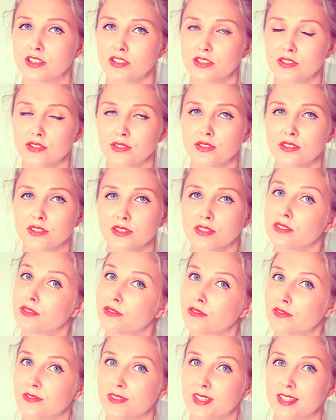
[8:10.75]
certain
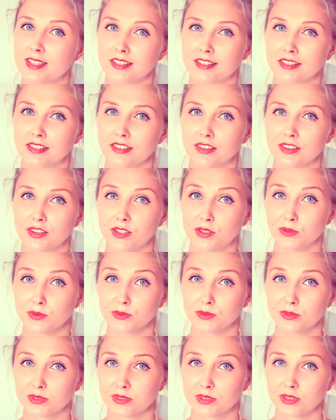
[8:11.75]
physical
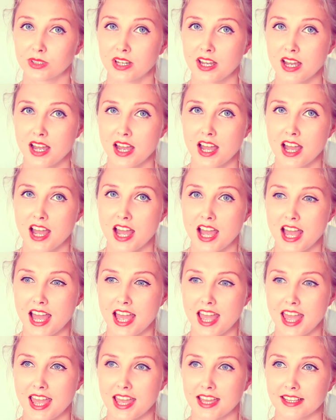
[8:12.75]
laws.
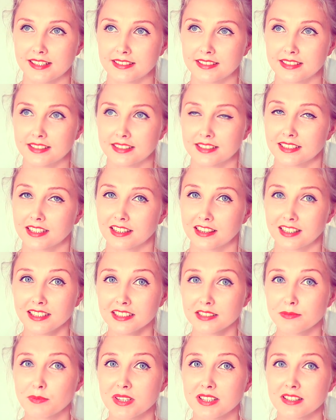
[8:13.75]
And
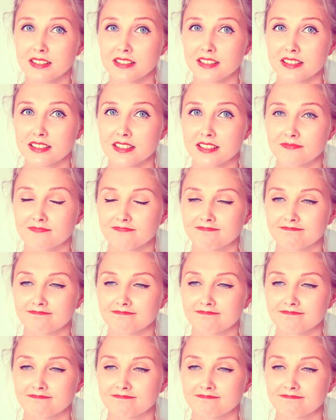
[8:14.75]
that means